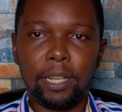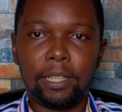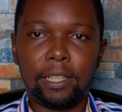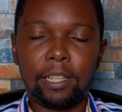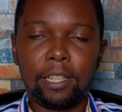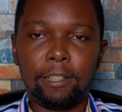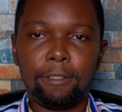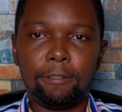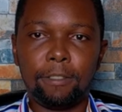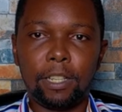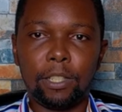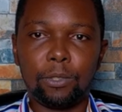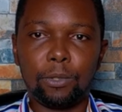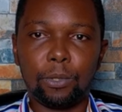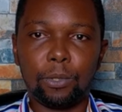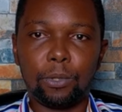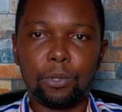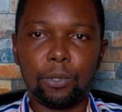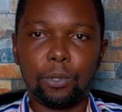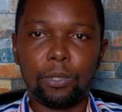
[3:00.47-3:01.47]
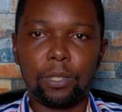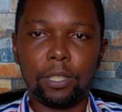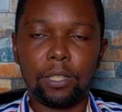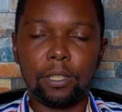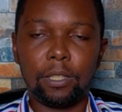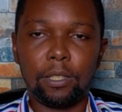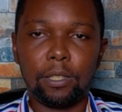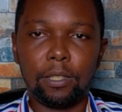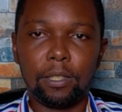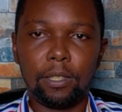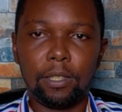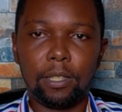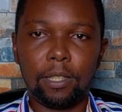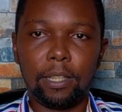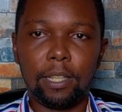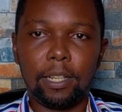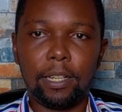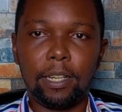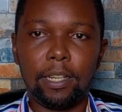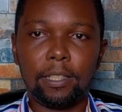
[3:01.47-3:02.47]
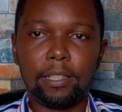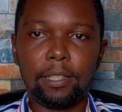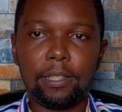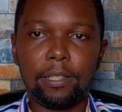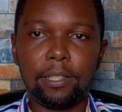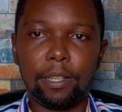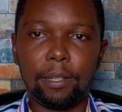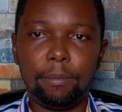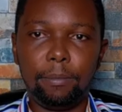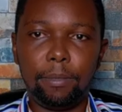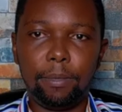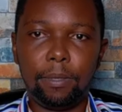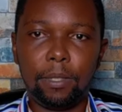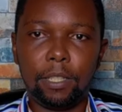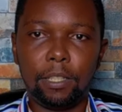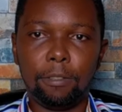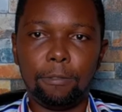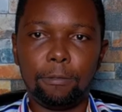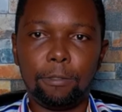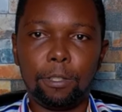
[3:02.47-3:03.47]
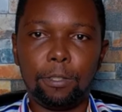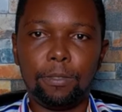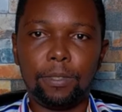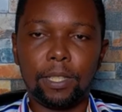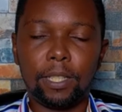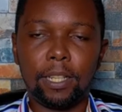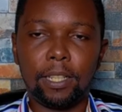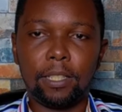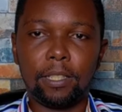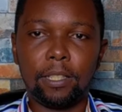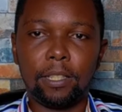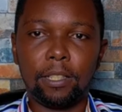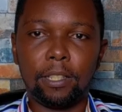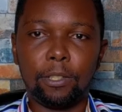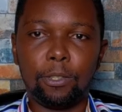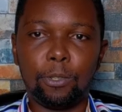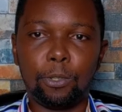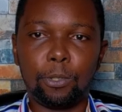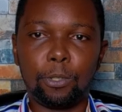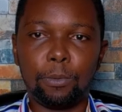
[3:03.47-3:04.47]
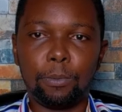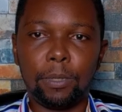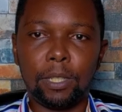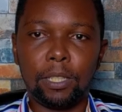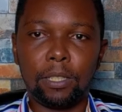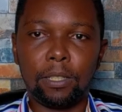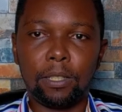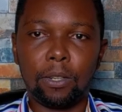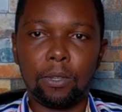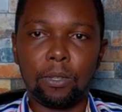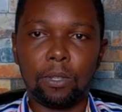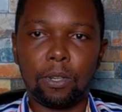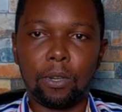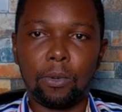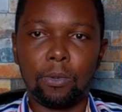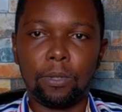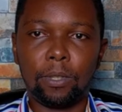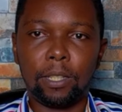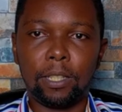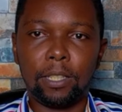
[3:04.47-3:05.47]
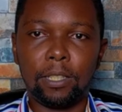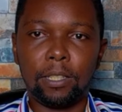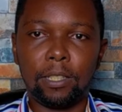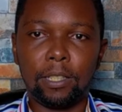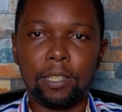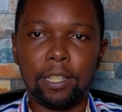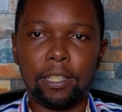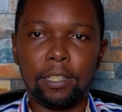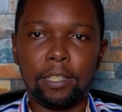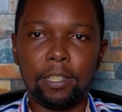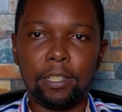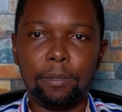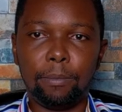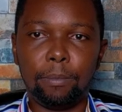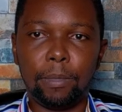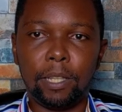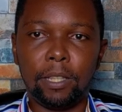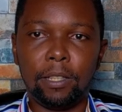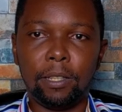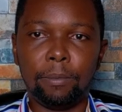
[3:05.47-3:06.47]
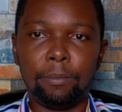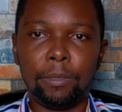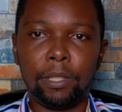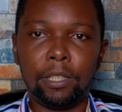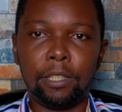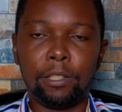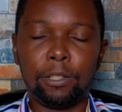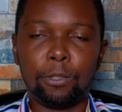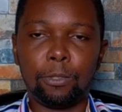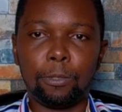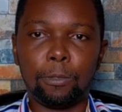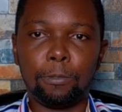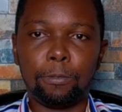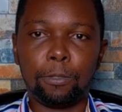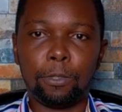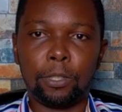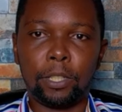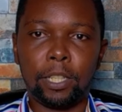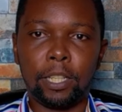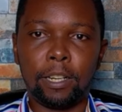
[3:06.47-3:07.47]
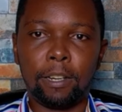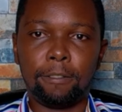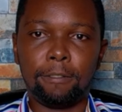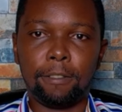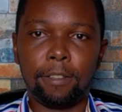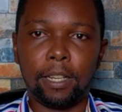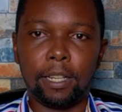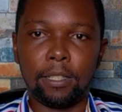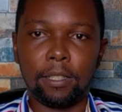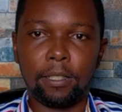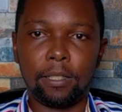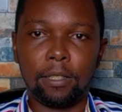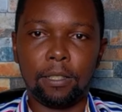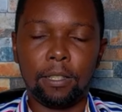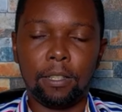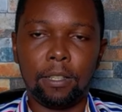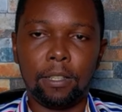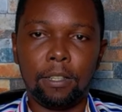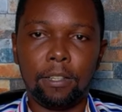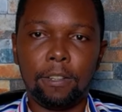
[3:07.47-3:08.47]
by a relevant authority. The next step involves getting the documents authenticated by the Ministry of Foreign Affairs.